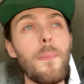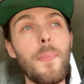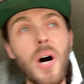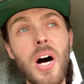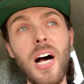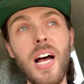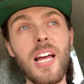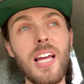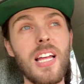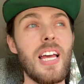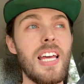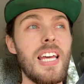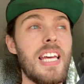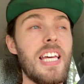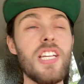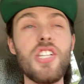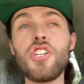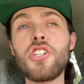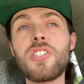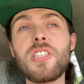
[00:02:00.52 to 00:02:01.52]
but
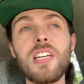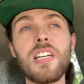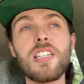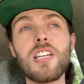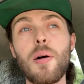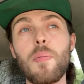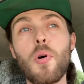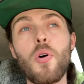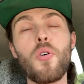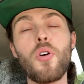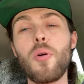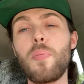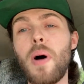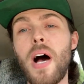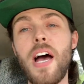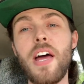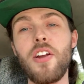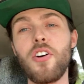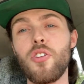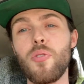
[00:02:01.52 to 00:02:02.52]
he just thinks I'm going to buy
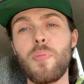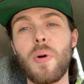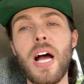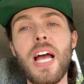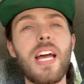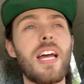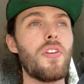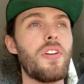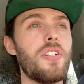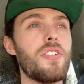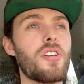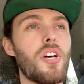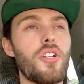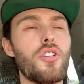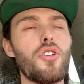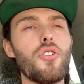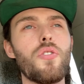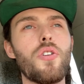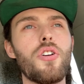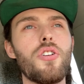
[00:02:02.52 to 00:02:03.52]
another bike. He's like,
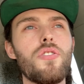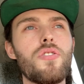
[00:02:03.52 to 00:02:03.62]
dude, are you